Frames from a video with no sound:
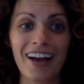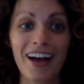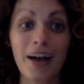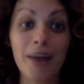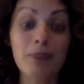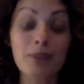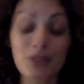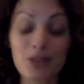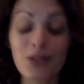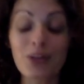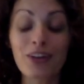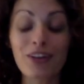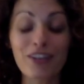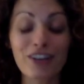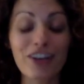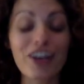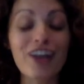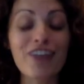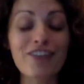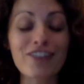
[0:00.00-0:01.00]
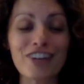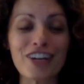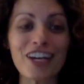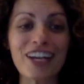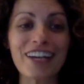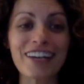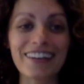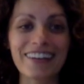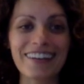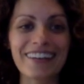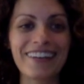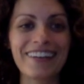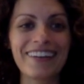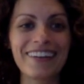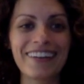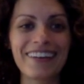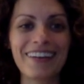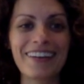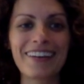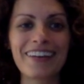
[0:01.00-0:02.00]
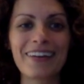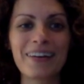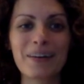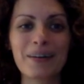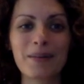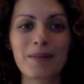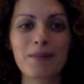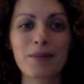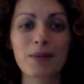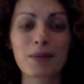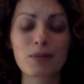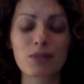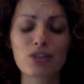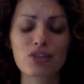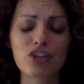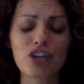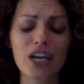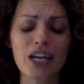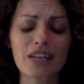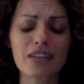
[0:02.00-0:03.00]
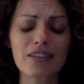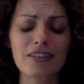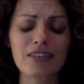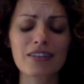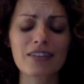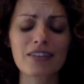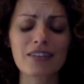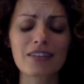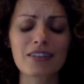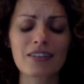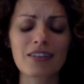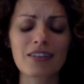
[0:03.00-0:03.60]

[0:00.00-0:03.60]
I'm slowly recovering, but I'm stressed